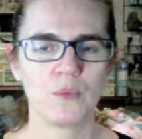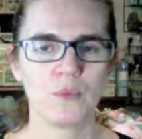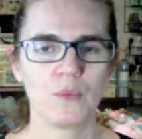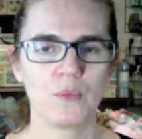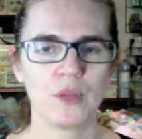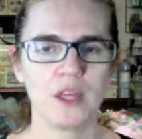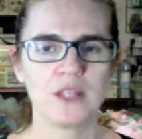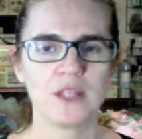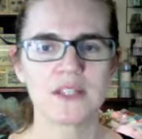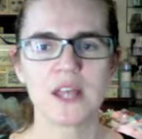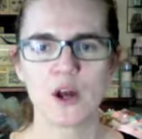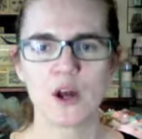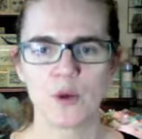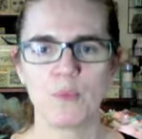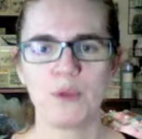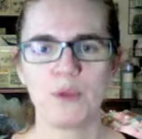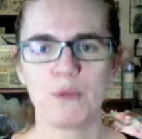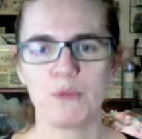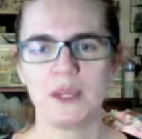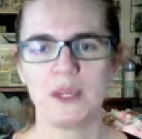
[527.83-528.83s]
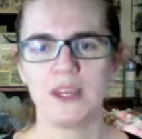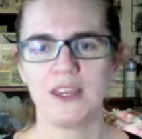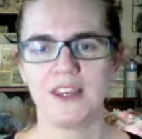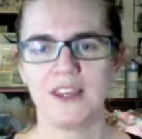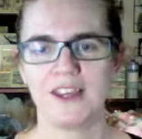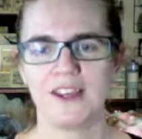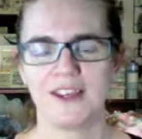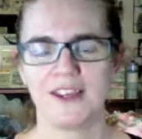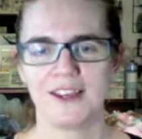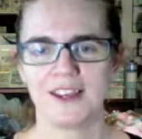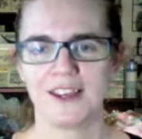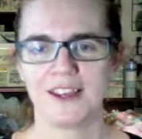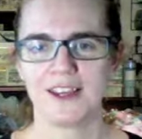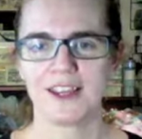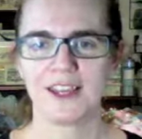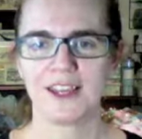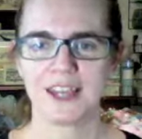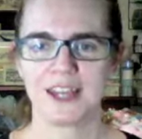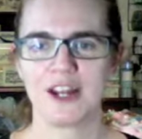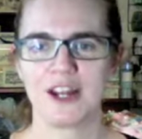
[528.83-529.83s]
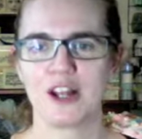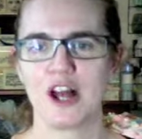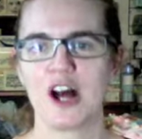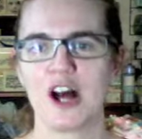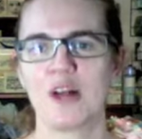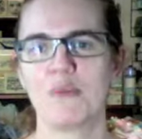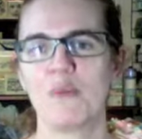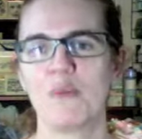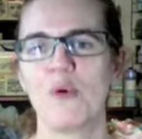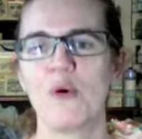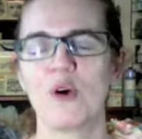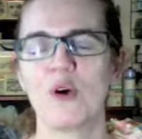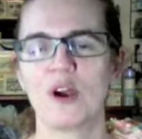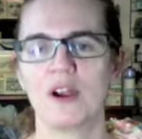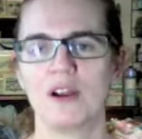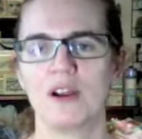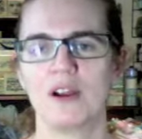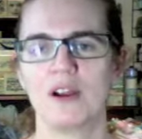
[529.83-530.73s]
is helping me get a lot more